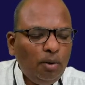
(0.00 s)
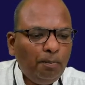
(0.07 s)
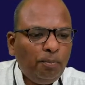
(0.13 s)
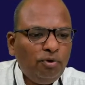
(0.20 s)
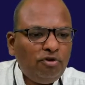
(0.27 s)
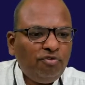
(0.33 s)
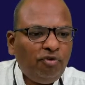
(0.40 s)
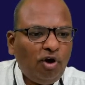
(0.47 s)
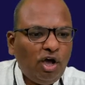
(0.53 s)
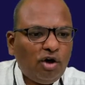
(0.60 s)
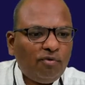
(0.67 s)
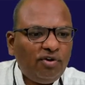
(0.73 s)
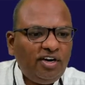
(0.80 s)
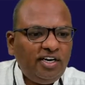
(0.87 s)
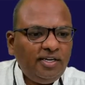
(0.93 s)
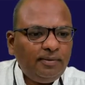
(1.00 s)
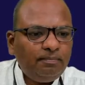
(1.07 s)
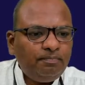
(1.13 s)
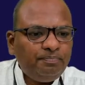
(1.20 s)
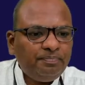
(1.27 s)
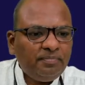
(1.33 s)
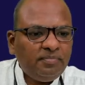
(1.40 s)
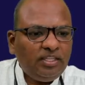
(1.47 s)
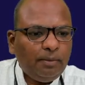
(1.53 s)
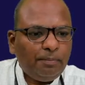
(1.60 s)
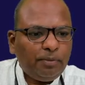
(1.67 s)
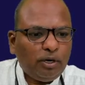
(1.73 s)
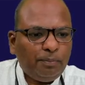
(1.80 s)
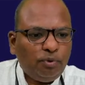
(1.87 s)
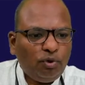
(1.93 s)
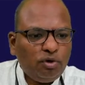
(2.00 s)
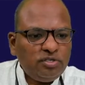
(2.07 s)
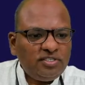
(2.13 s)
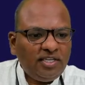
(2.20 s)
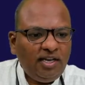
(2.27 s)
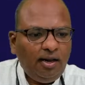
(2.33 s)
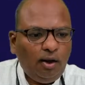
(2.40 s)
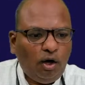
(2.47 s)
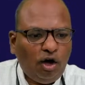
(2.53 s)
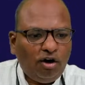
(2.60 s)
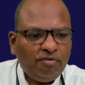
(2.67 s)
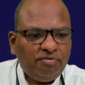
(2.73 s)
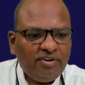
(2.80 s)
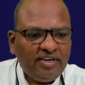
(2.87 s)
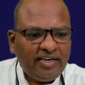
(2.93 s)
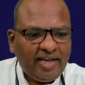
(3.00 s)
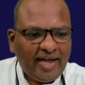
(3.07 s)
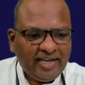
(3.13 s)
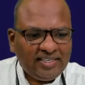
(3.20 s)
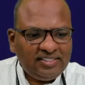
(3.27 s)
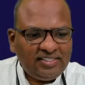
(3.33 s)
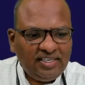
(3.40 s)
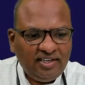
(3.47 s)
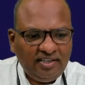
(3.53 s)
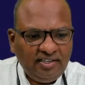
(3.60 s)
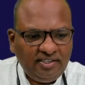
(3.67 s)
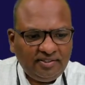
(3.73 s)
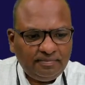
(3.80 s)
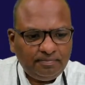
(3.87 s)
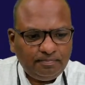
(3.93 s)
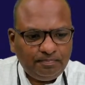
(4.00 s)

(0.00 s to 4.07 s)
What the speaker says: put forward the proposal of taxing